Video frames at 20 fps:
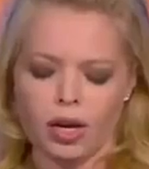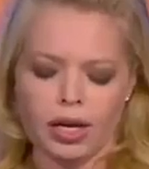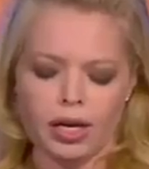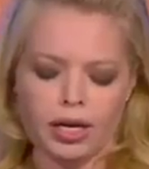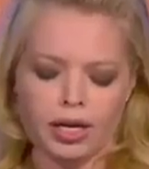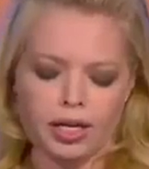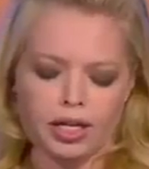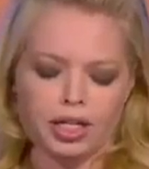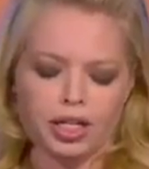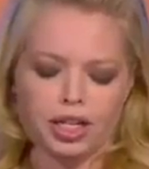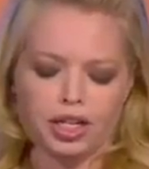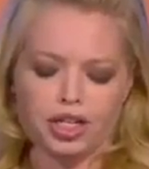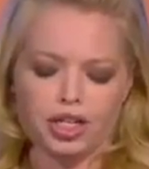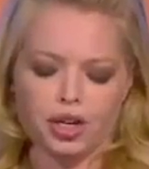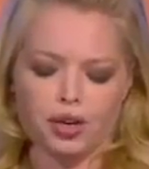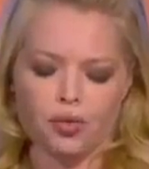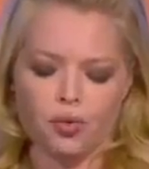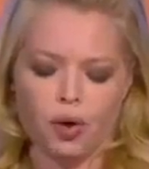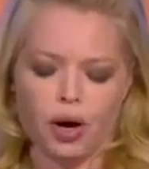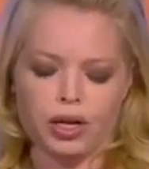Okay, in
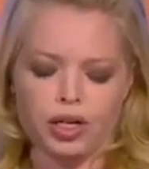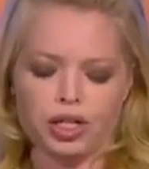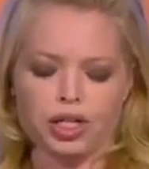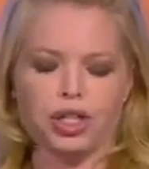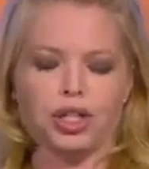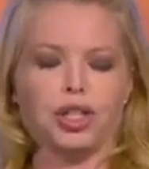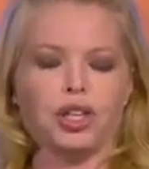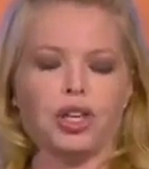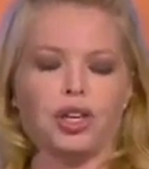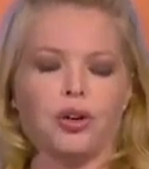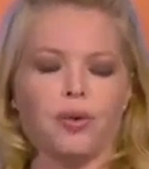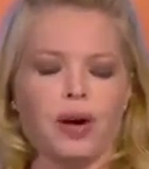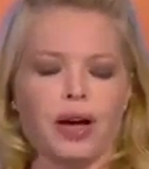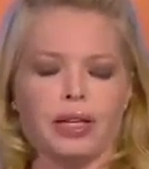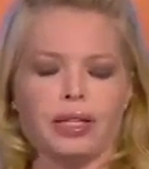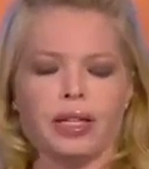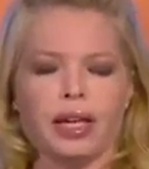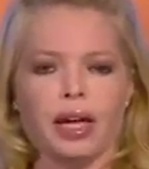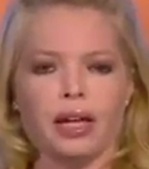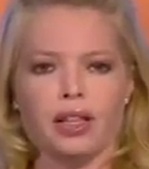addition, what should the
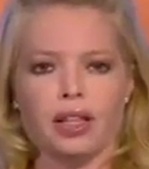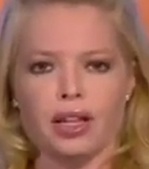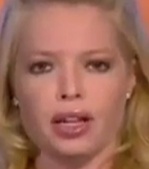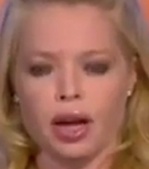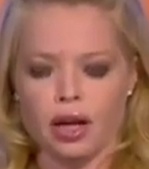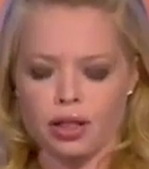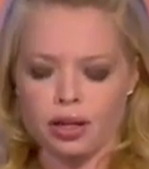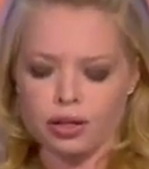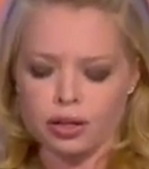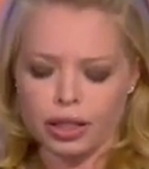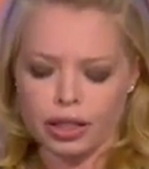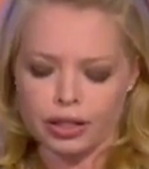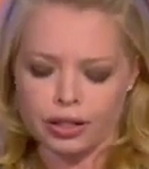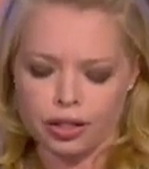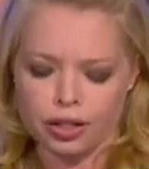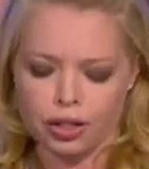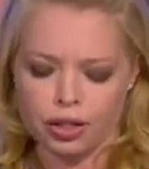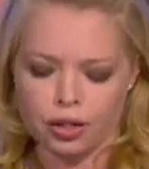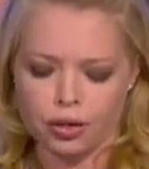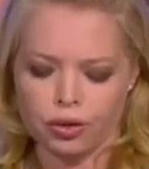U.S. and the
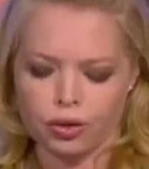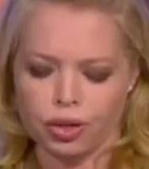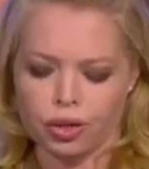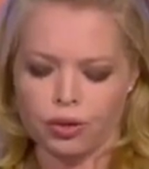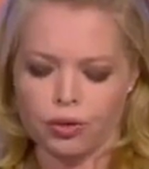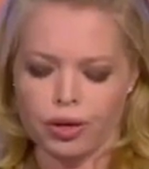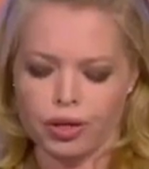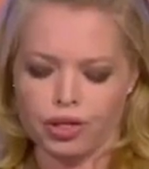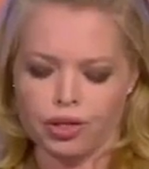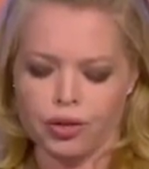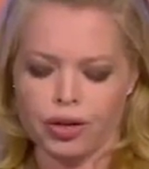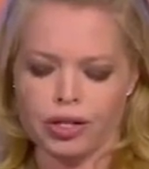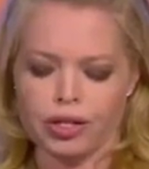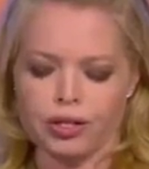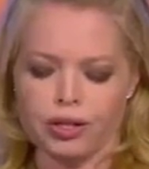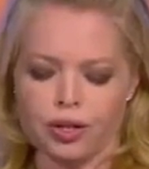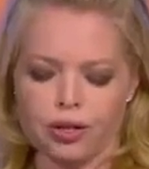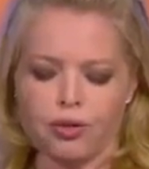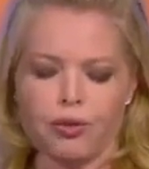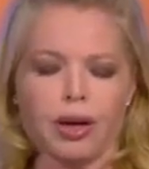Netherlands do to
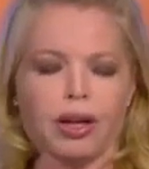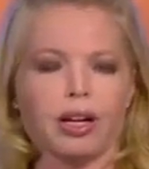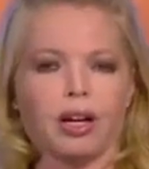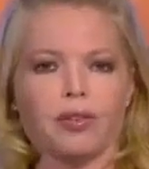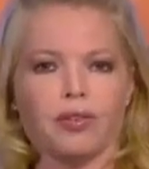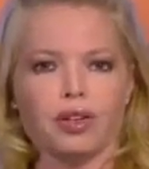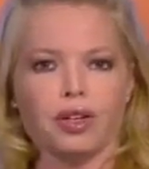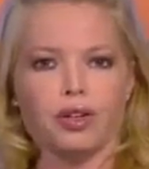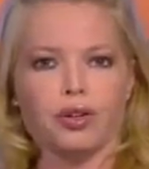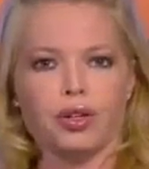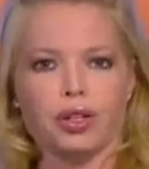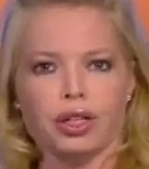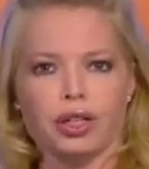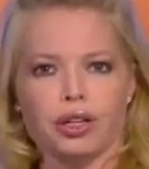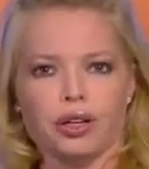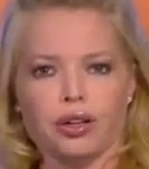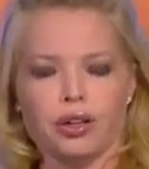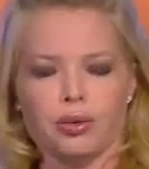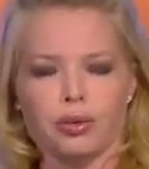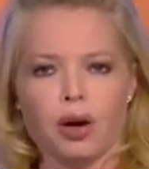address the threat of a
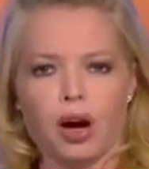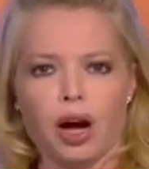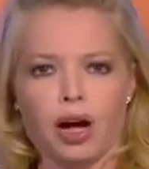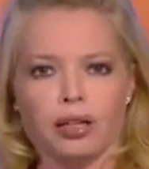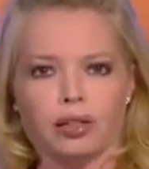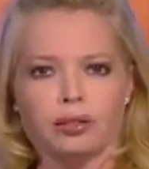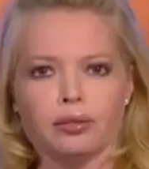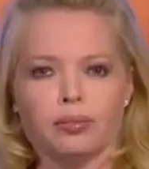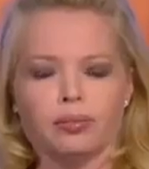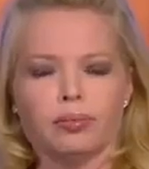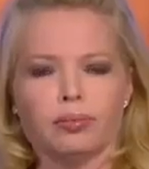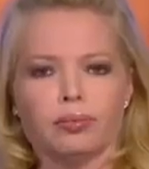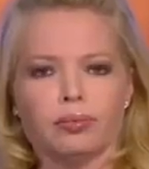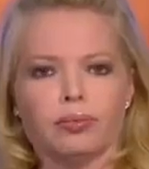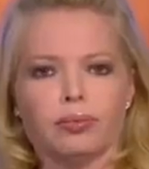nuclear Iran?